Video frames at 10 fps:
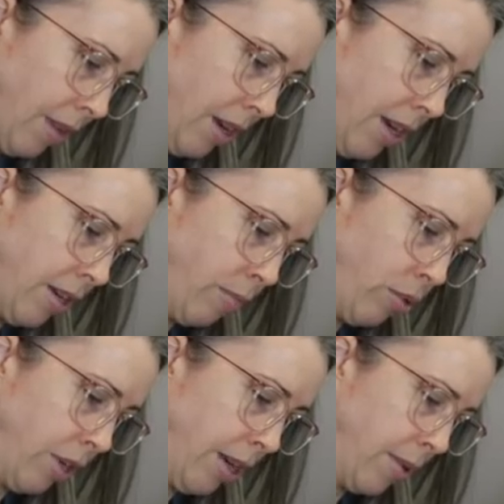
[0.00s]
I need to
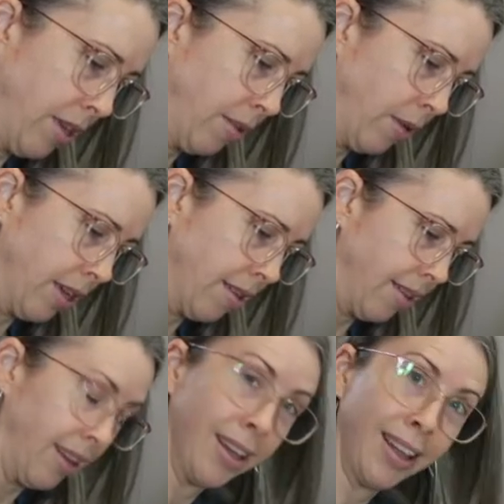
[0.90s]
pull it up here so I can
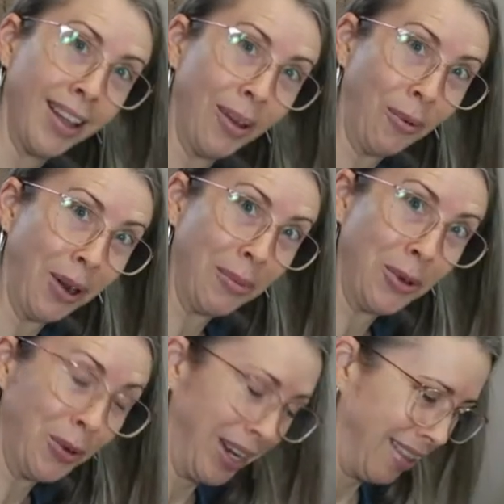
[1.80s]
see what
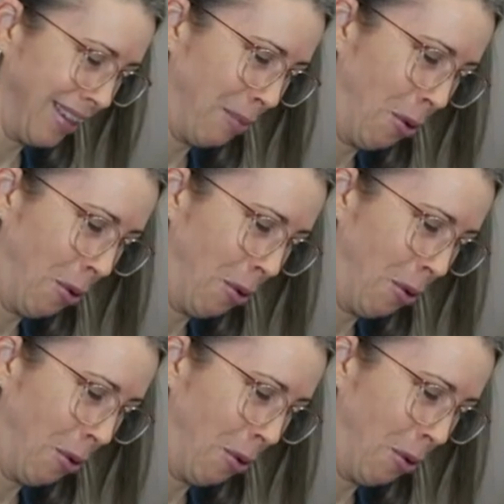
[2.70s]
I'm doing at this